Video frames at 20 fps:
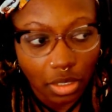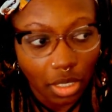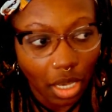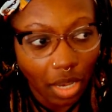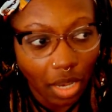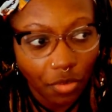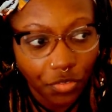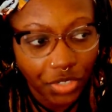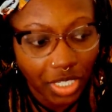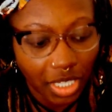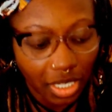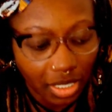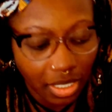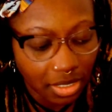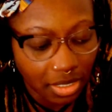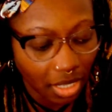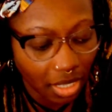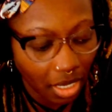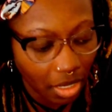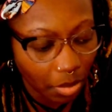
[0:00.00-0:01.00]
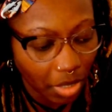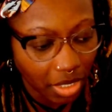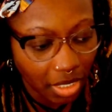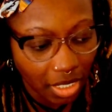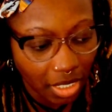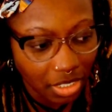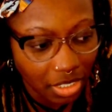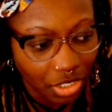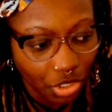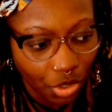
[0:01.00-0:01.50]
I forget his name. I
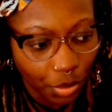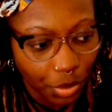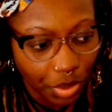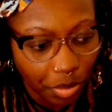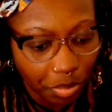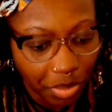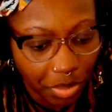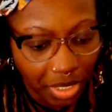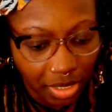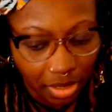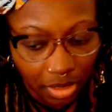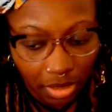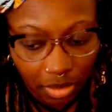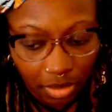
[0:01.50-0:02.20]
think it starts with a B.